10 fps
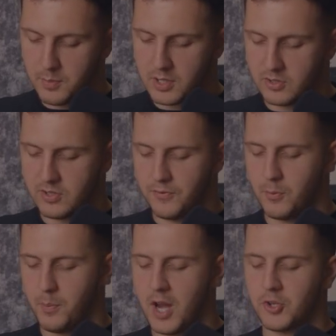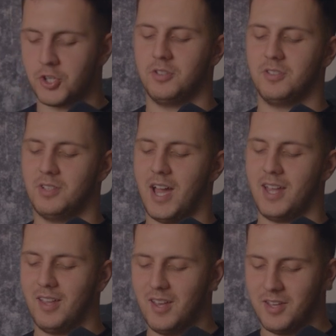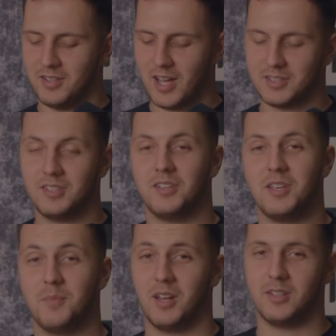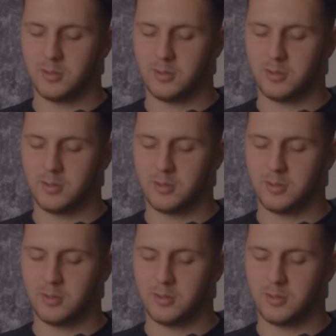because if you mentioned that in the email,